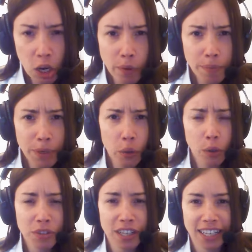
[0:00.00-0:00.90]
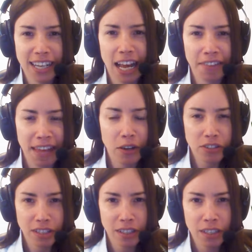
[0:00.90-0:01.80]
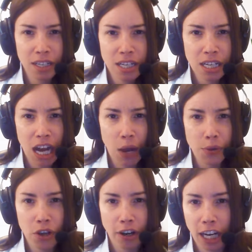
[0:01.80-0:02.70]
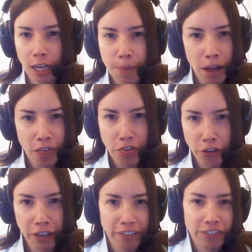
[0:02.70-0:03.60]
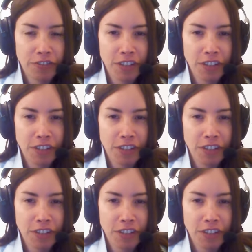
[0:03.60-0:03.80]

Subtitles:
you know, when Bitcoin was like 9,000, I was talking about 30 to